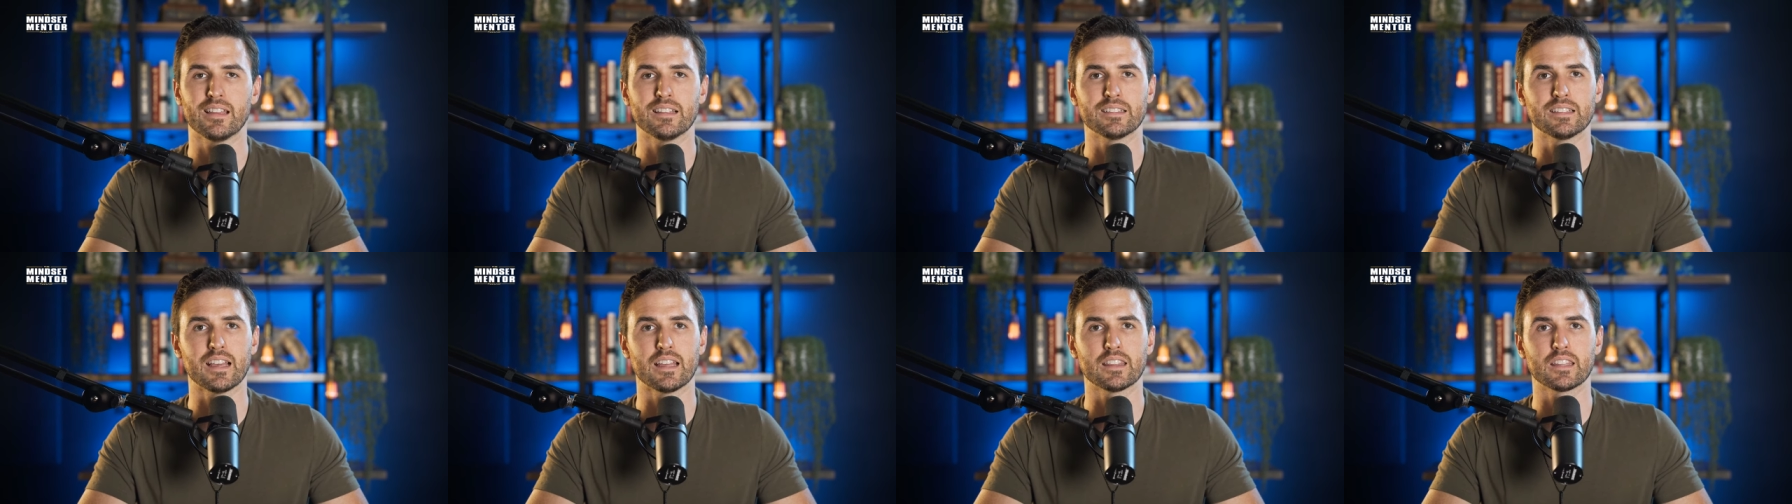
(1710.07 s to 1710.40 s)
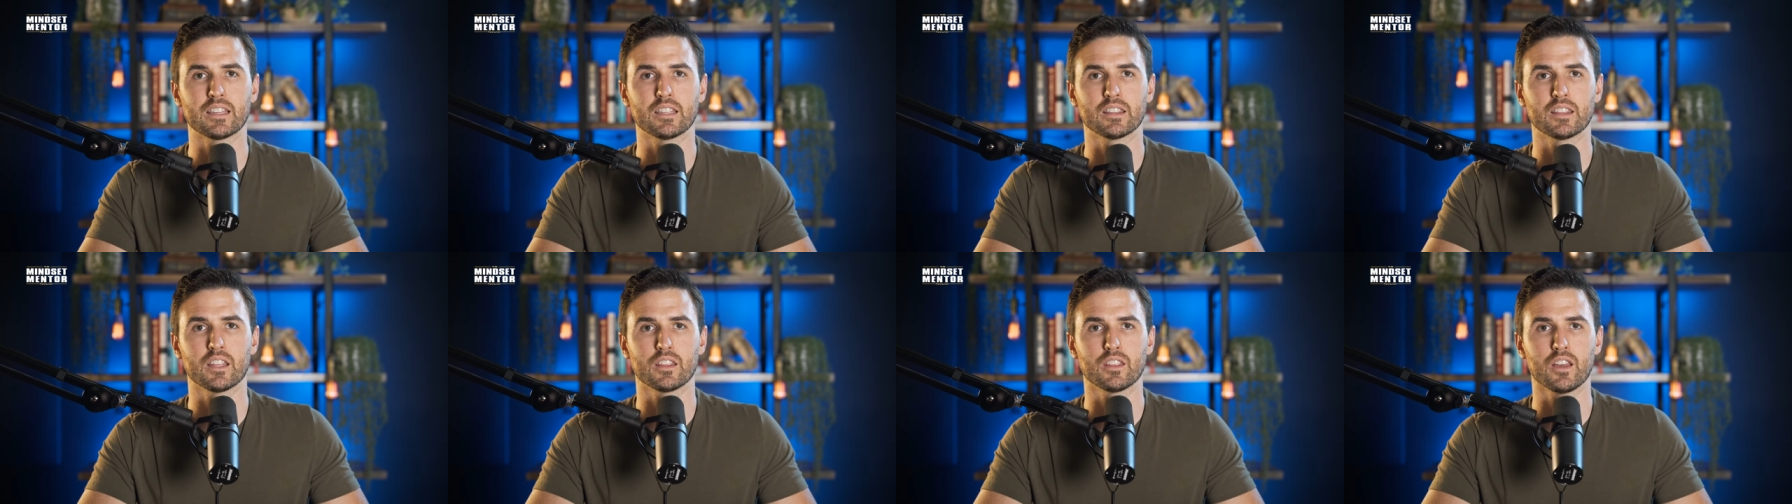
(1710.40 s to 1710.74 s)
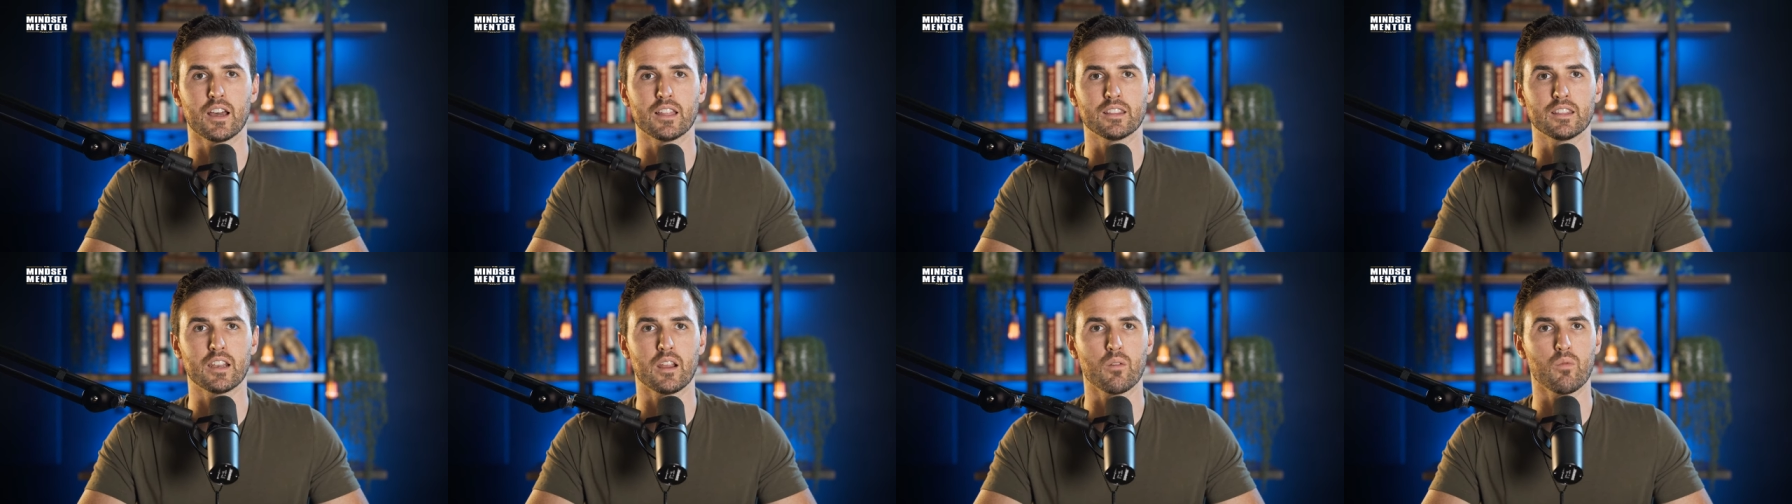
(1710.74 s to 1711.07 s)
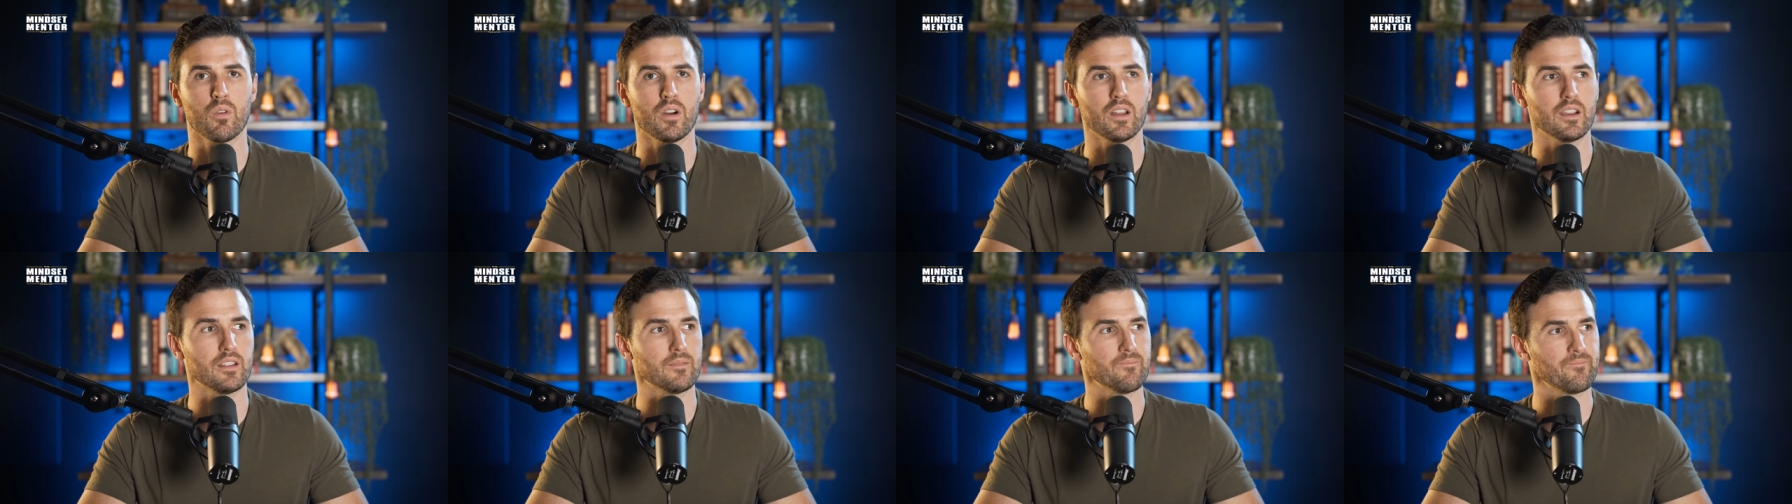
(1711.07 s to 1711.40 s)
is that the, the thought that I
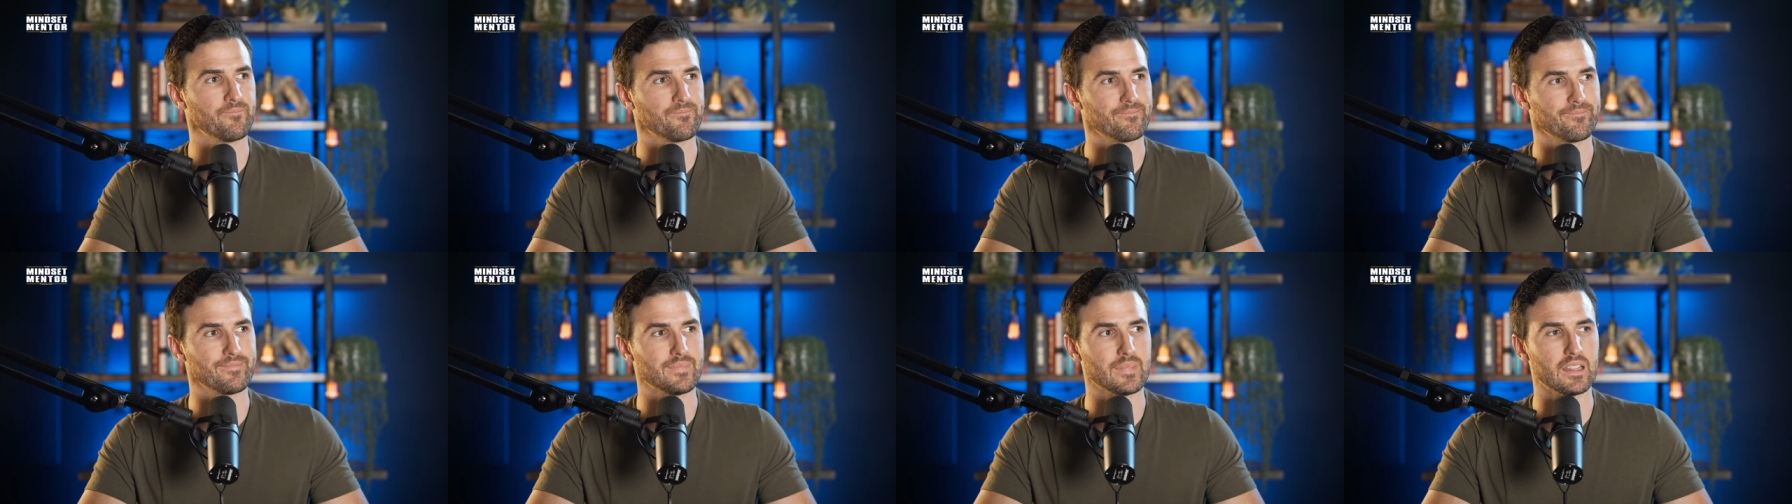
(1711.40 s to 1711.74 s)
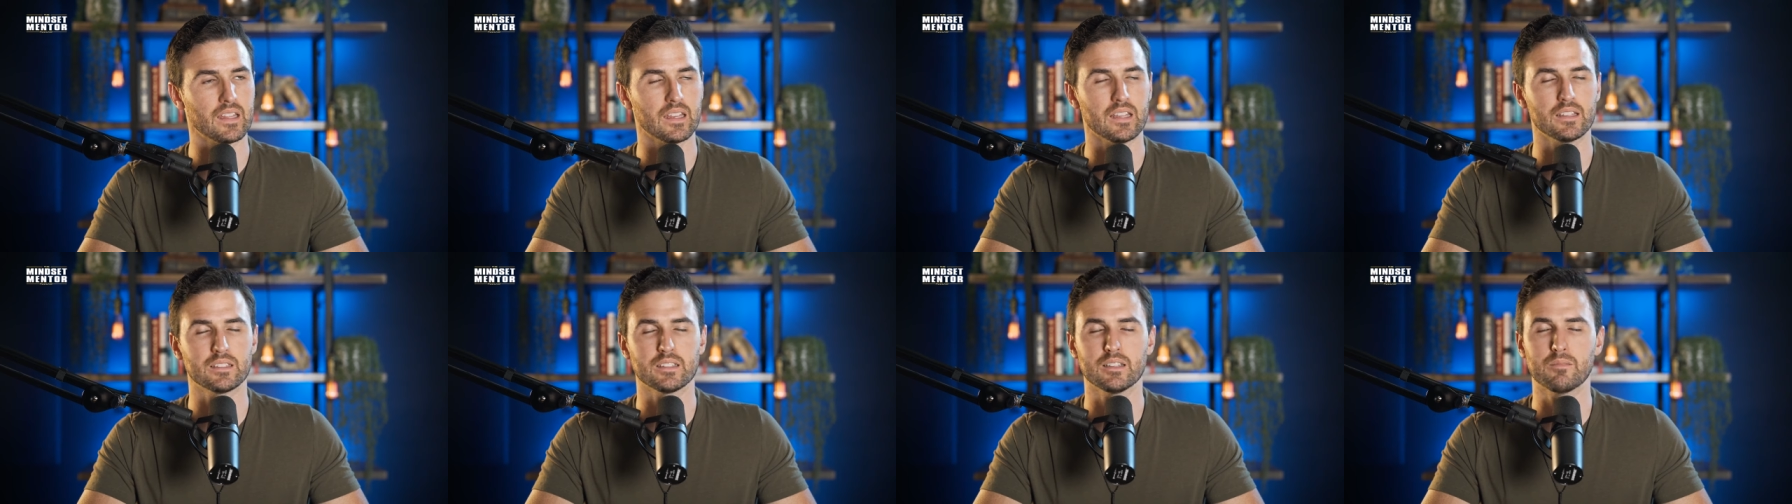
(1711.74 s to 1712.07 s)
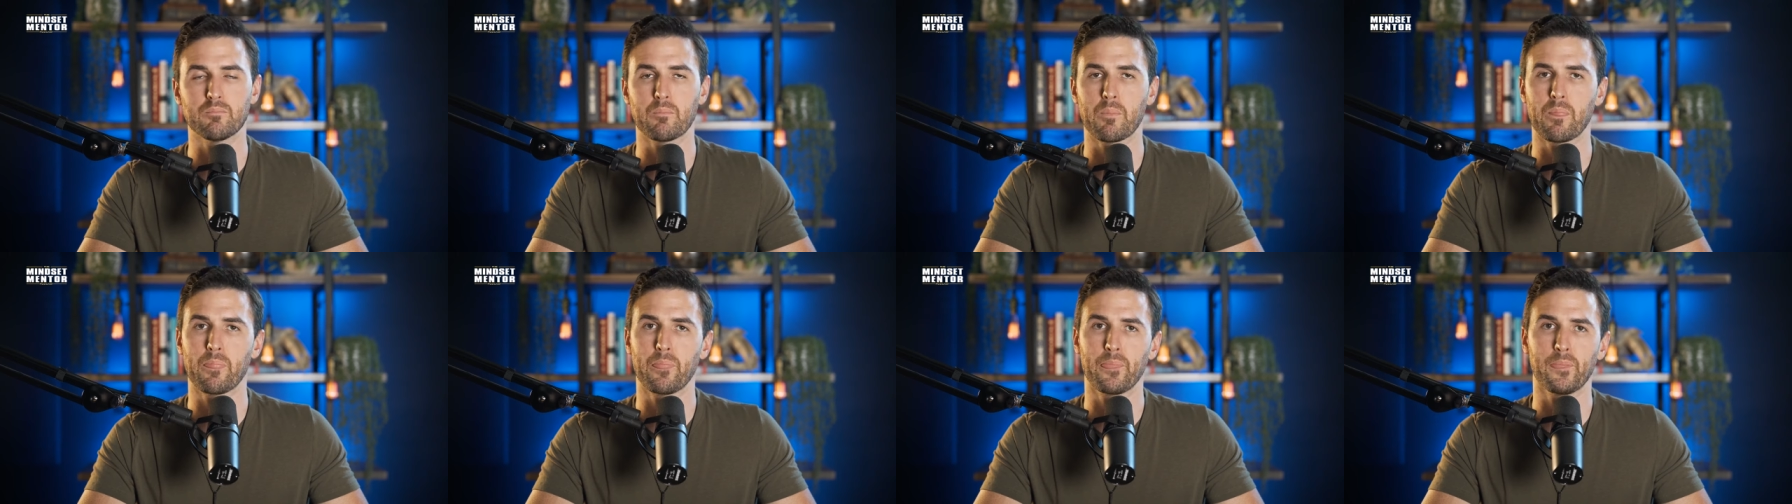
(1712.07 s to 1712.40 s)
wanted? It isn't.